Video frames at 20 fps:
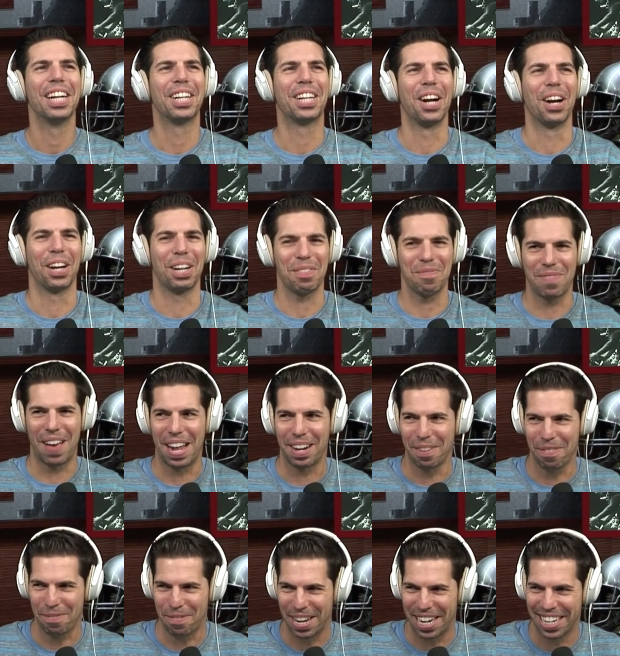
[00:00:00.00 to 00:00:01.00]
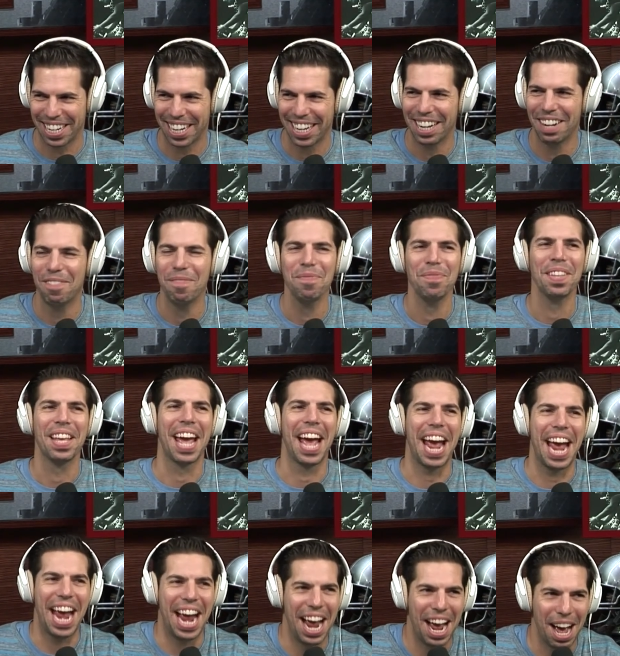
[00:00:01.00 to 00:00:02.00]
Kurt Menefee
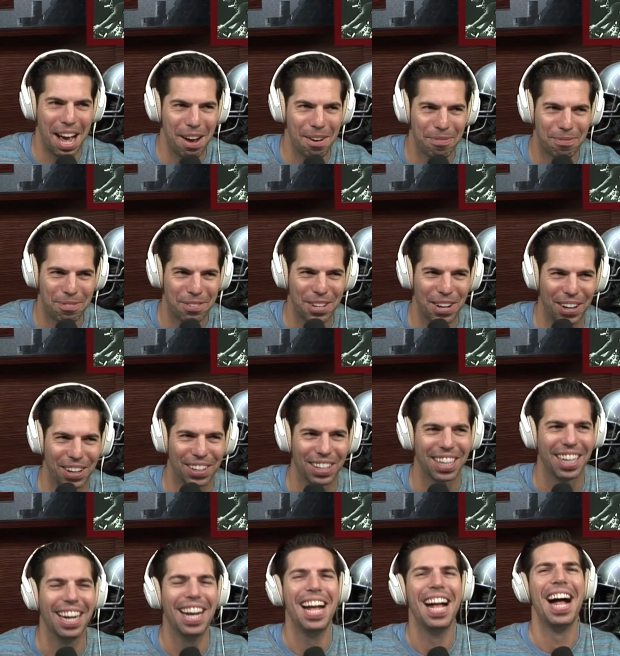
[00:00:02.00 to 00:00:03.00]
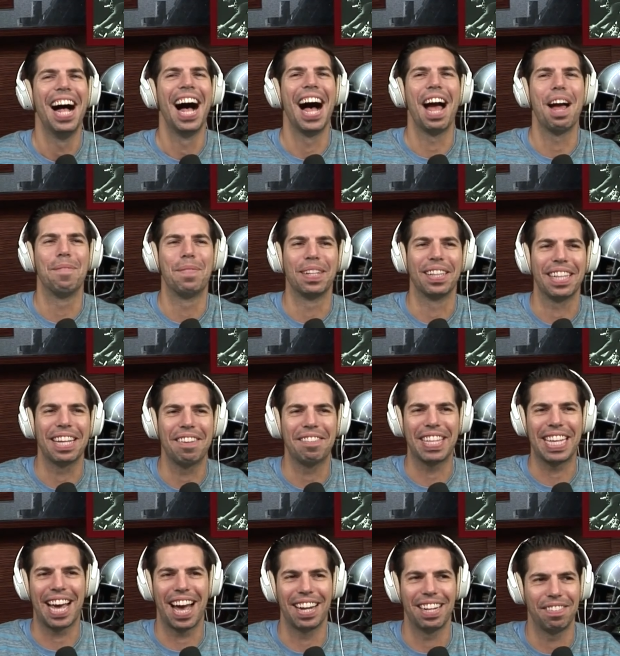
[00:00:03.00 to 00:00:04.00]
after, I believe,
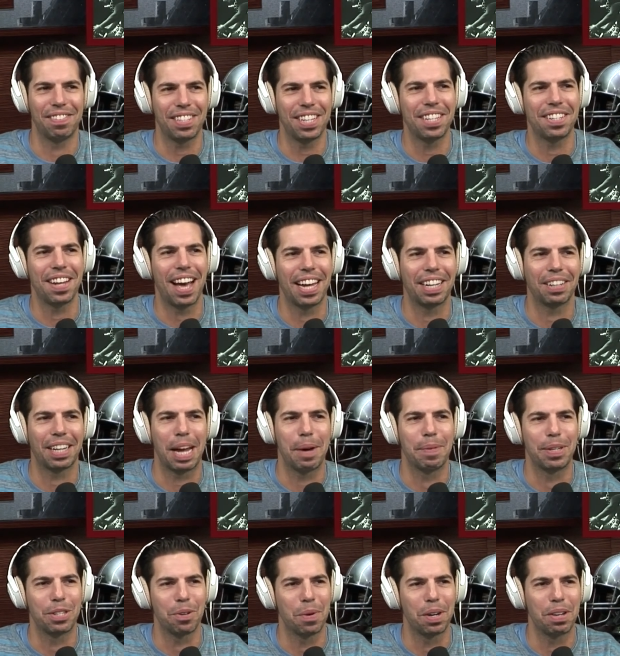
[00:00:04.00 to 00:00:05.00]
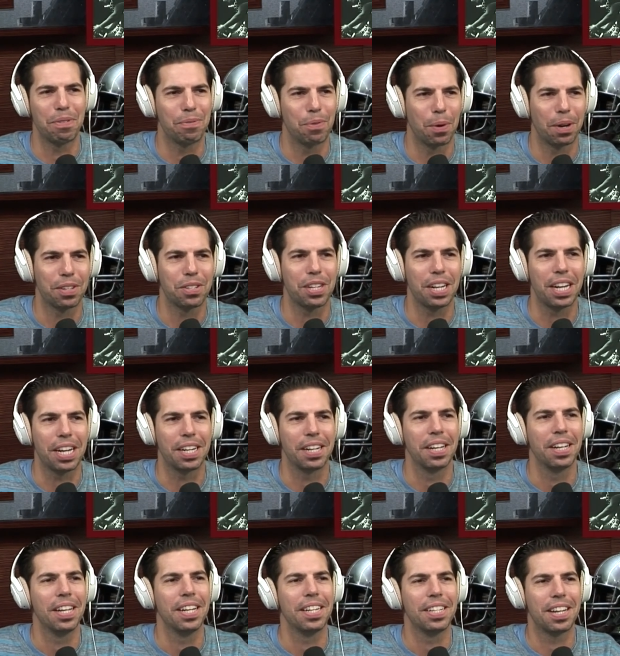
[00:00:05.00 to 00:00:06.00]
the NFC title game in 2014,
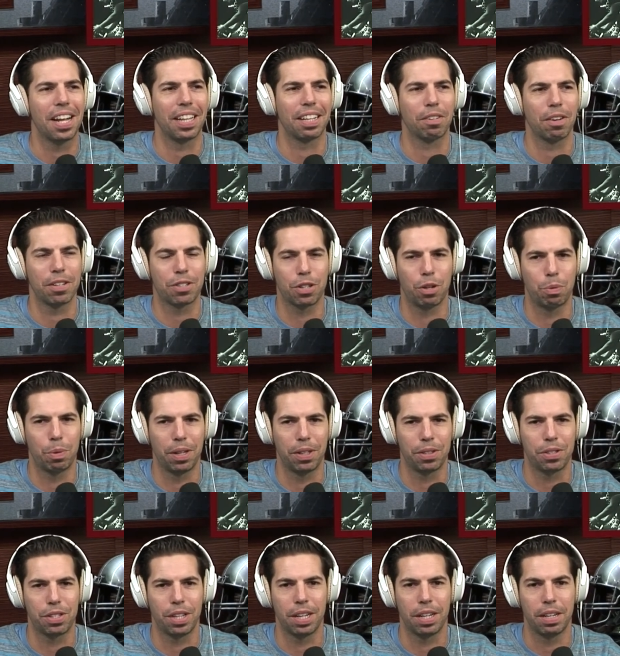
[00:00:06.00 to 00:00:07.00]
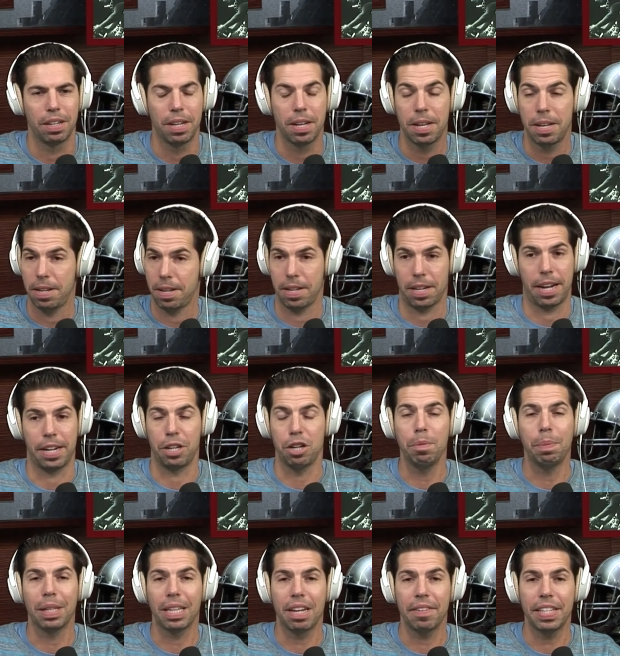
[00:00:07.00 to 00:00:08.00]
telling Russell Wilson, Can you
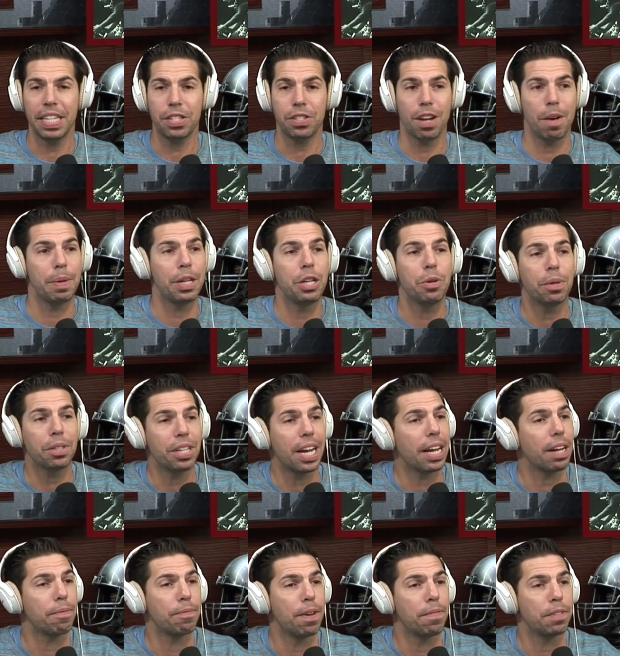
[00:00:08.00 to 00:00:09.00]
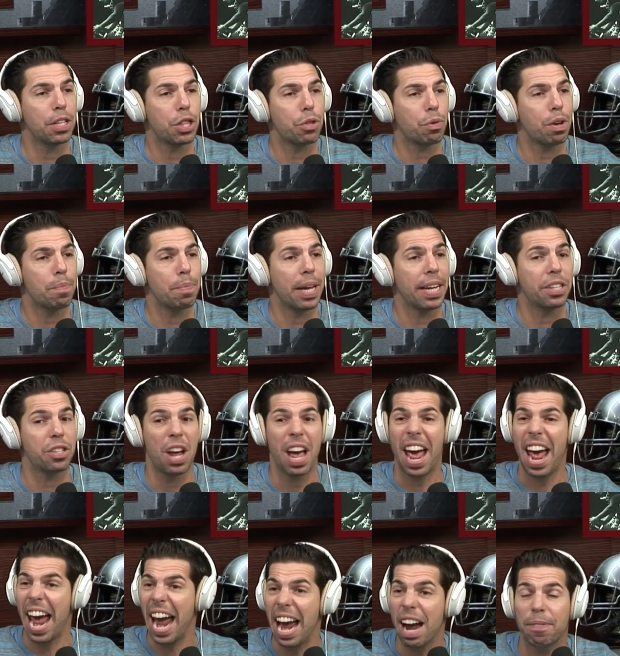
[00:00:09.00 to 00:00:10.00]
believe this? I mean, you were taking 53 picks
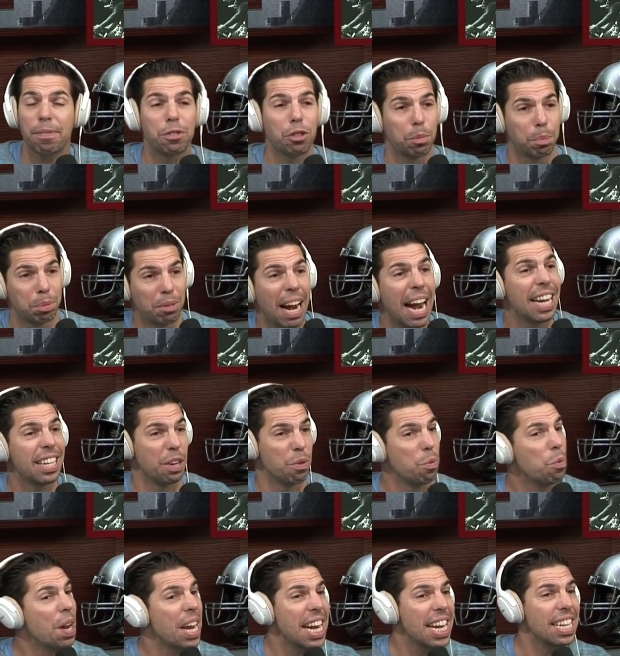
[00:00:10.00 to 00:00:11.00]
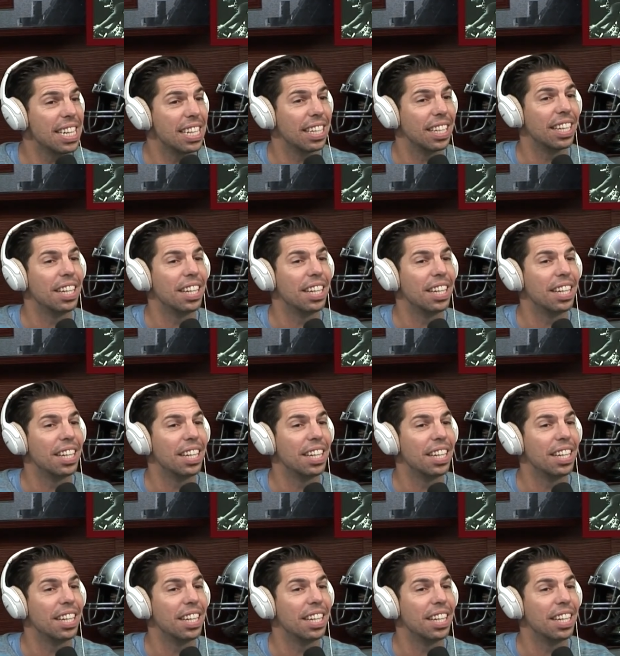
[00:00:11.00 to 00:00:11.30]
after Brandon Weeden.